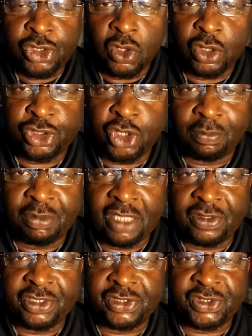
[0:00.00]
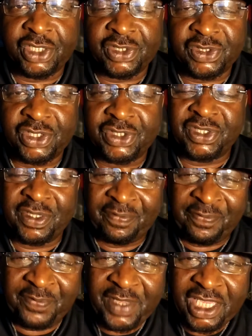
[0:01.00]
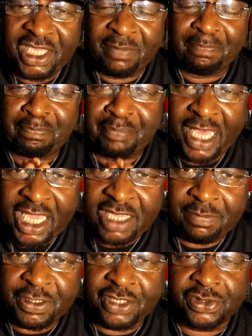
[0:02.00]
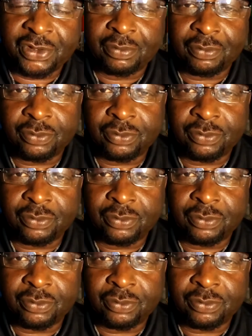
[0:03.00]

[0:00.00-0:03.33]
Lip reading: towards your brothers and sisters to feed babies,